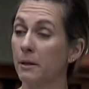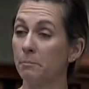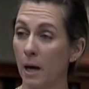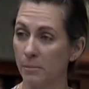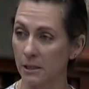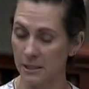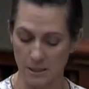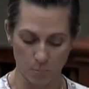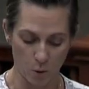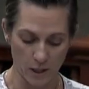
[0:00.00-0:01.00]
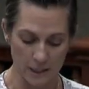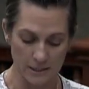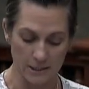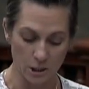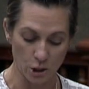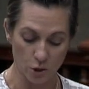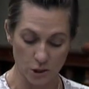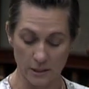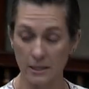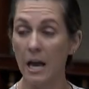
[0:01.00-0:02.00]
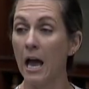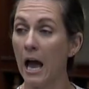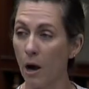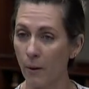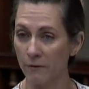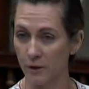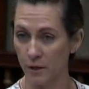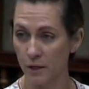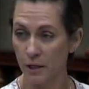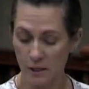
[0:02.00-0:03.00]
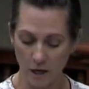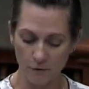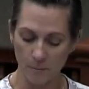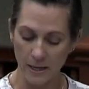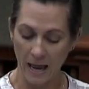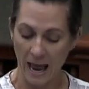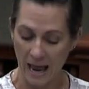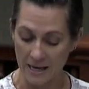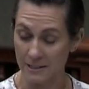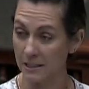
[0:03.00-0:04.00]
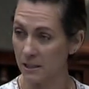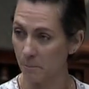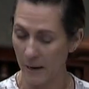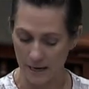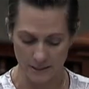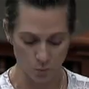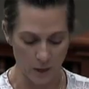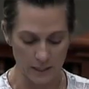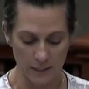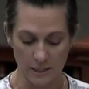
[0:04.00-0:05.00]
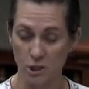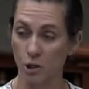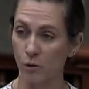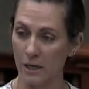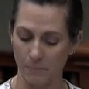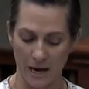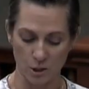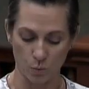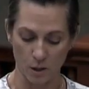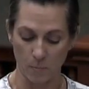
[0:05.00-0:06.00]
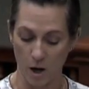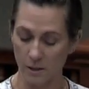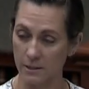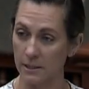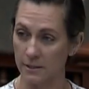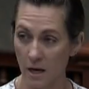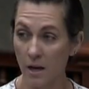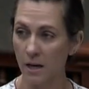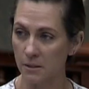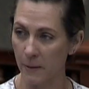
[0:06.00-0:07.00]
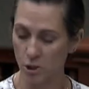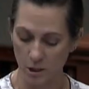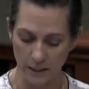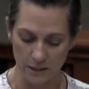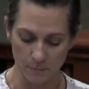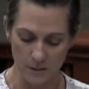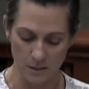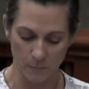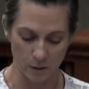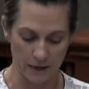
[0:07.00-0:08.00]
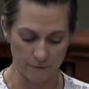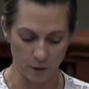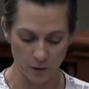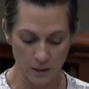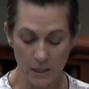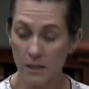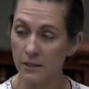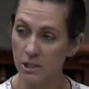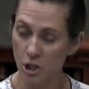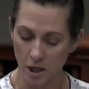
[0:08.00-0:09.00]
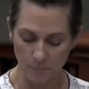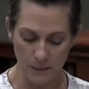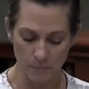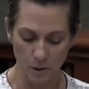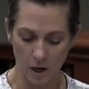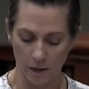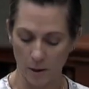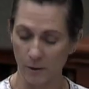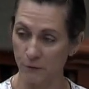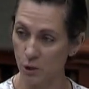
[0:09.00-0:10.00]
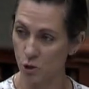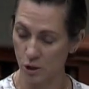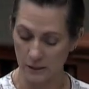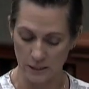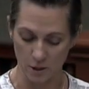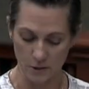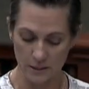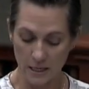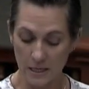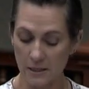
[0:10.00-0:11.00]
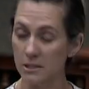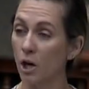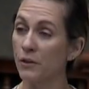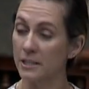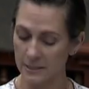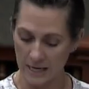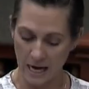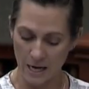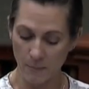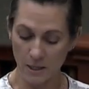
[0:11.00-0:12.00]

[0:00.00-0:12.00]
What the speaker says: publicly supported institutions. However, government has, in the past, waded in to correct patchwork policies, especially at the municipal level. These young people are our future leaders. These are the same